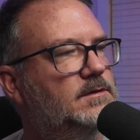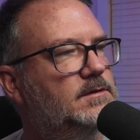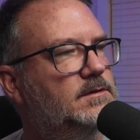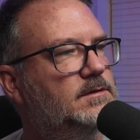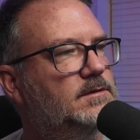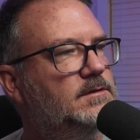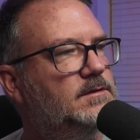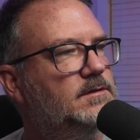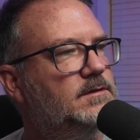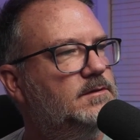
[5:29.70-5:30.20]

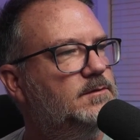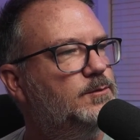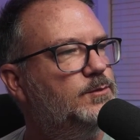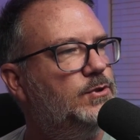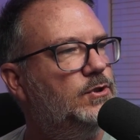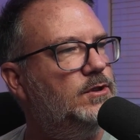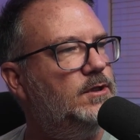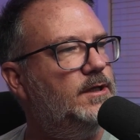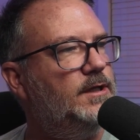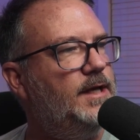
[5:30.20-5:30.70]
you know,
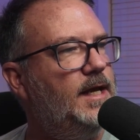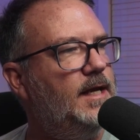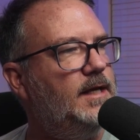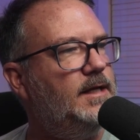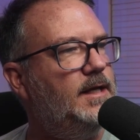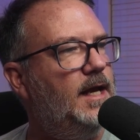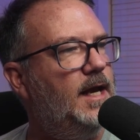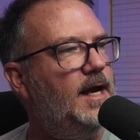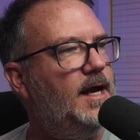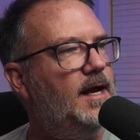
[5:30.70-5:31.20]
pull a
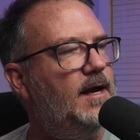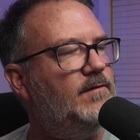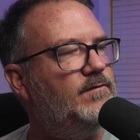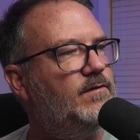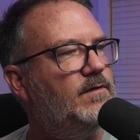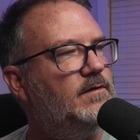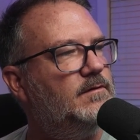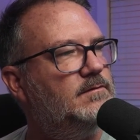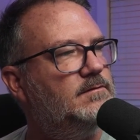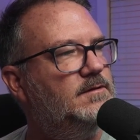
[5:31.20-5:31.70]
dead
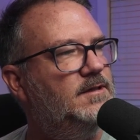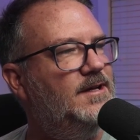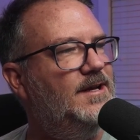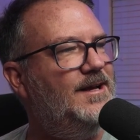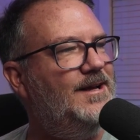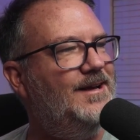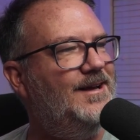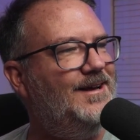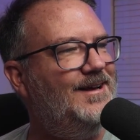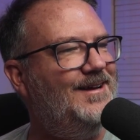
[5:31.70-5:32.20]
calf.
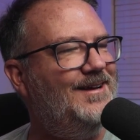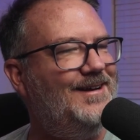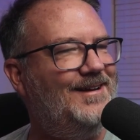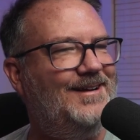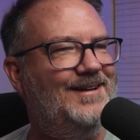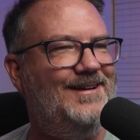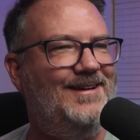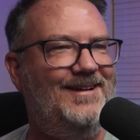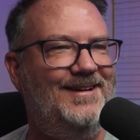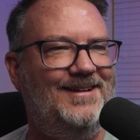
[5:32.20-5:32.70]

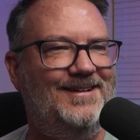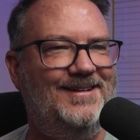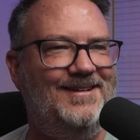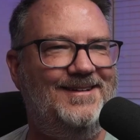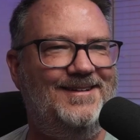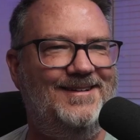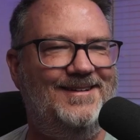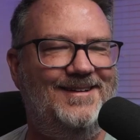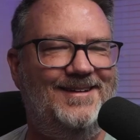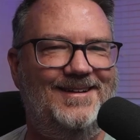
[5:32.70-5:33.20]

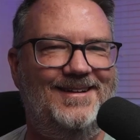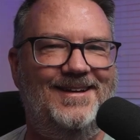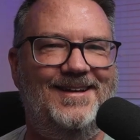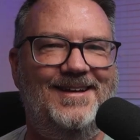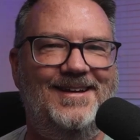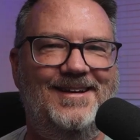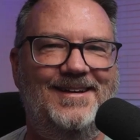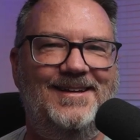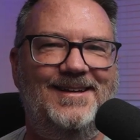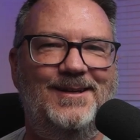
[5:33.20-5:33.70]

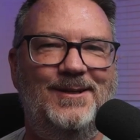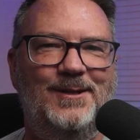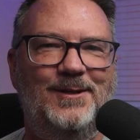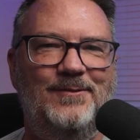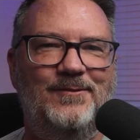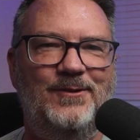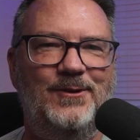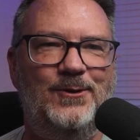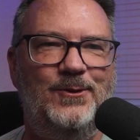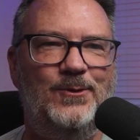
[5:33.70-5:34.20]
Any
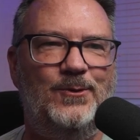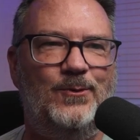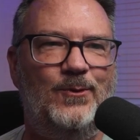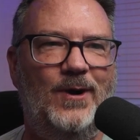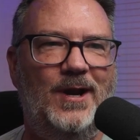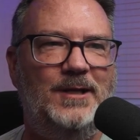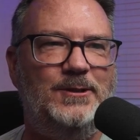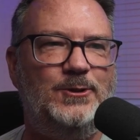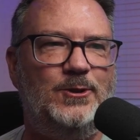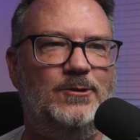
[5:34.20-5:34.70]
of you
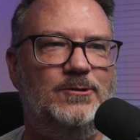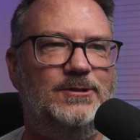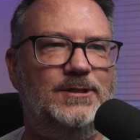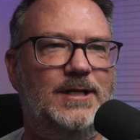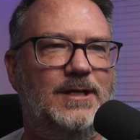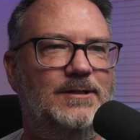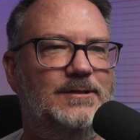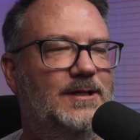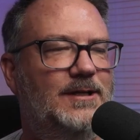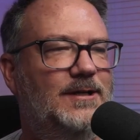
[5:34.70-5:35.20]
ranchers
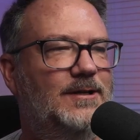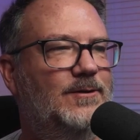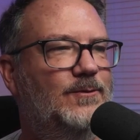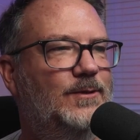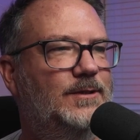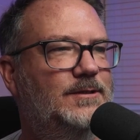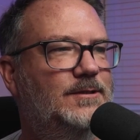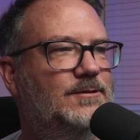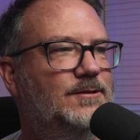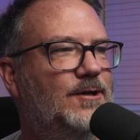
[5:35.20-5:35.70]
out there,
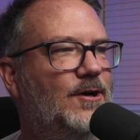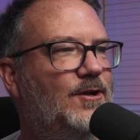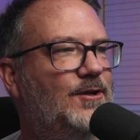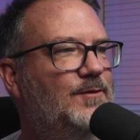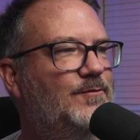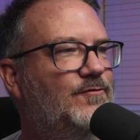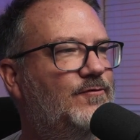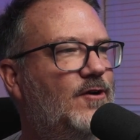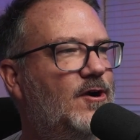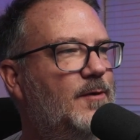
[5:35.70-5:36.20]
we just called
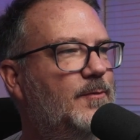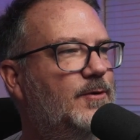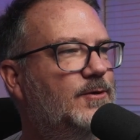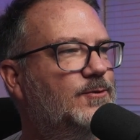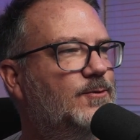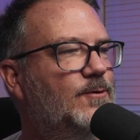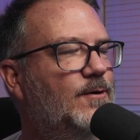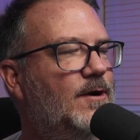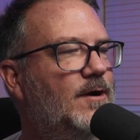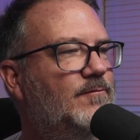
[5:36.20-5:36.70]
them farmers
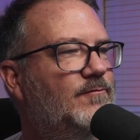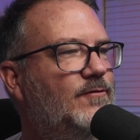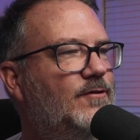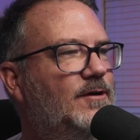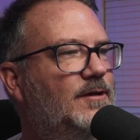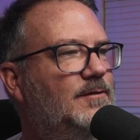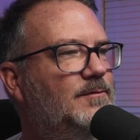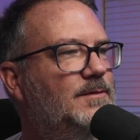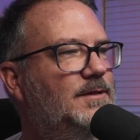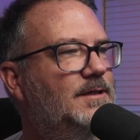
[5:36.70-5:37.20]
where I'm
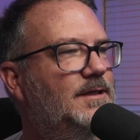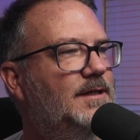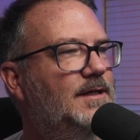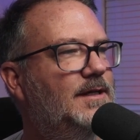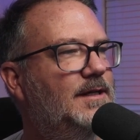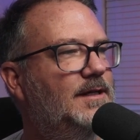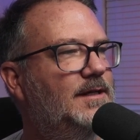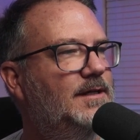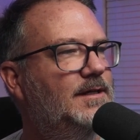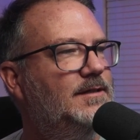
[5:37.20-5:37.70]
from.
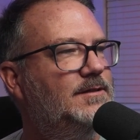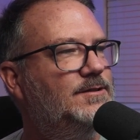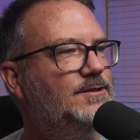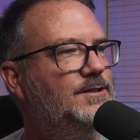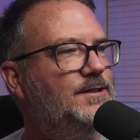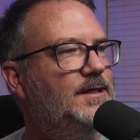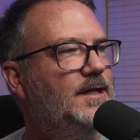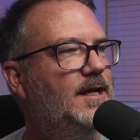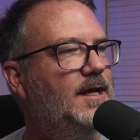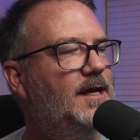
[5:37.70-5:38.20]
It's
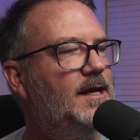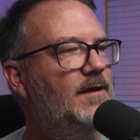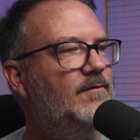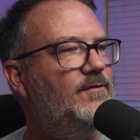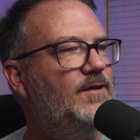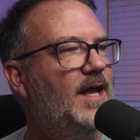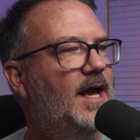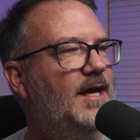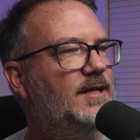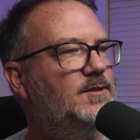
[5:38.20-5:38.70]
C A
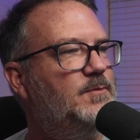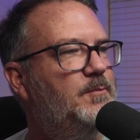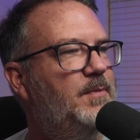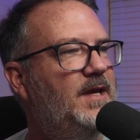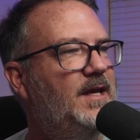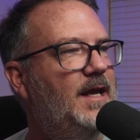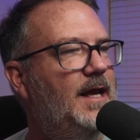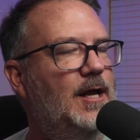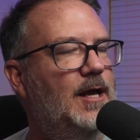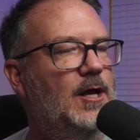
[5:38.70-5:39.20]
F
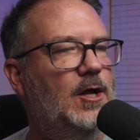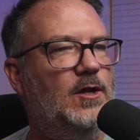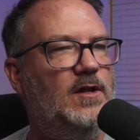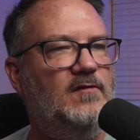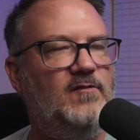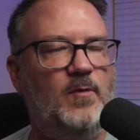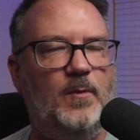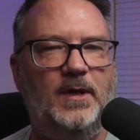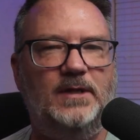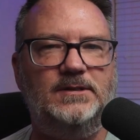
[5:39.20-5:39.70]
P L.
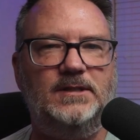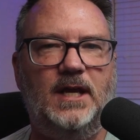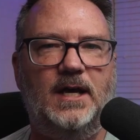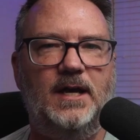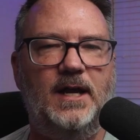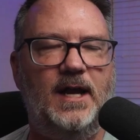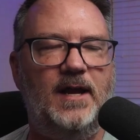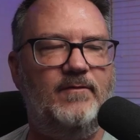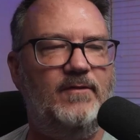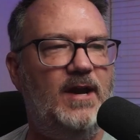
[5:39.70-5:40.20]
Everybody's got
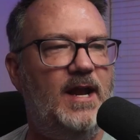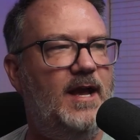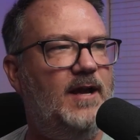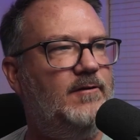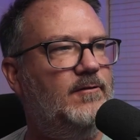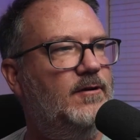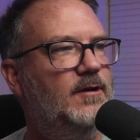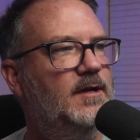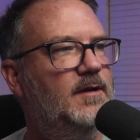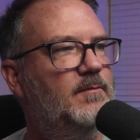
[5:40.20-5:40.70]
to have an
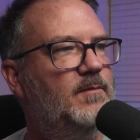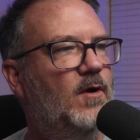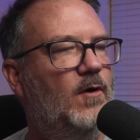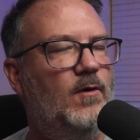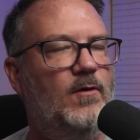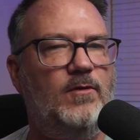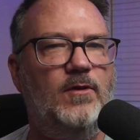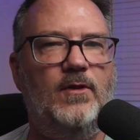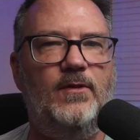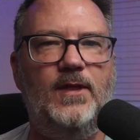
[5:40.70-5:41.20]
acronym,
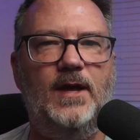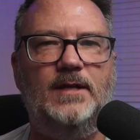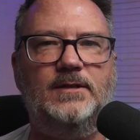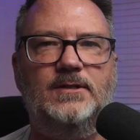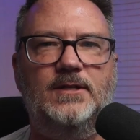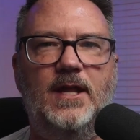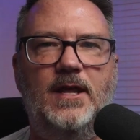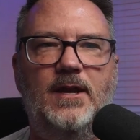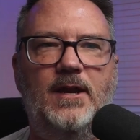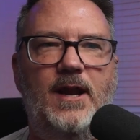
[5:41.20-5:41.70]
although
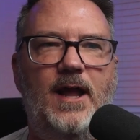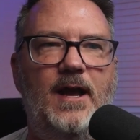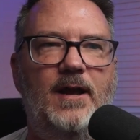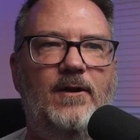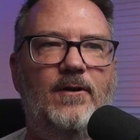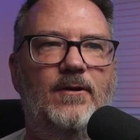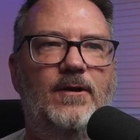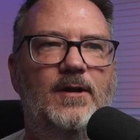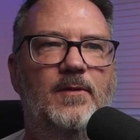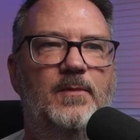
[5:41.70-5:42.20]
that's not an
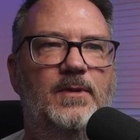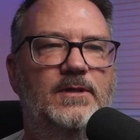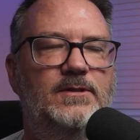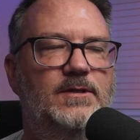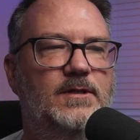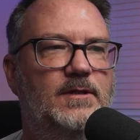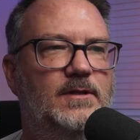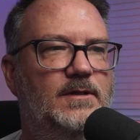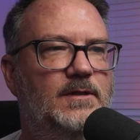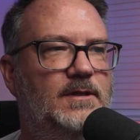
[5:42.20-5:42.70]
acronym,
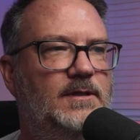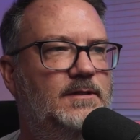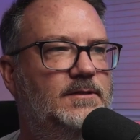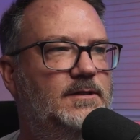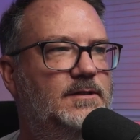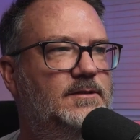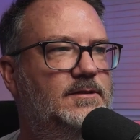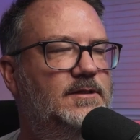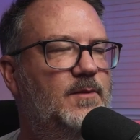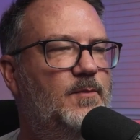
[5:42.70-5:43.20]
isn't it? Is
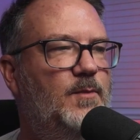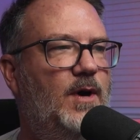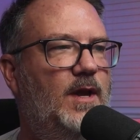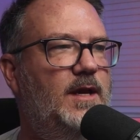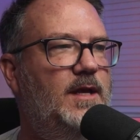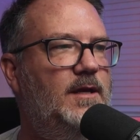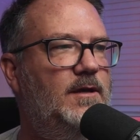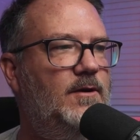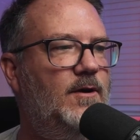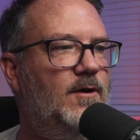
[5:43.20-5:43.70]
it?
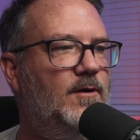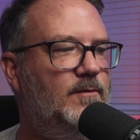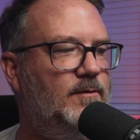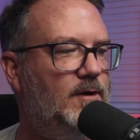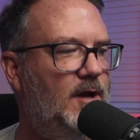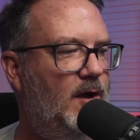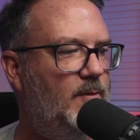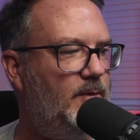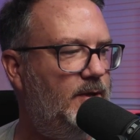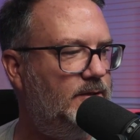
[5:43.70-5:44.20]
Somebody in our
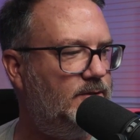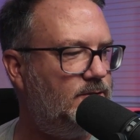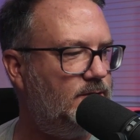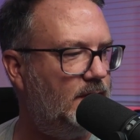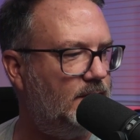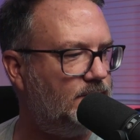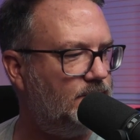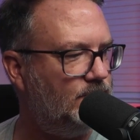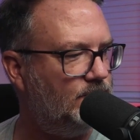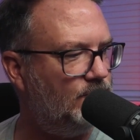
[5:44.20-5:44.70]
comments
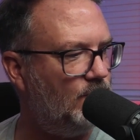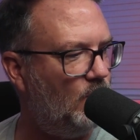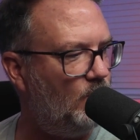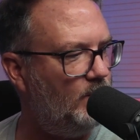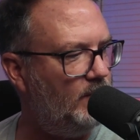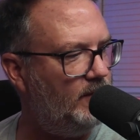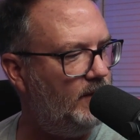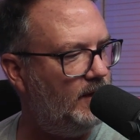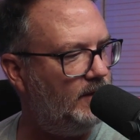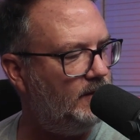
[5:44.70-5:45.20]
section told
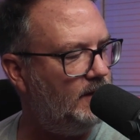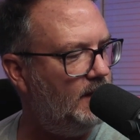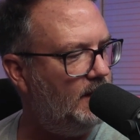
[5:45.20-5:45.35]
me that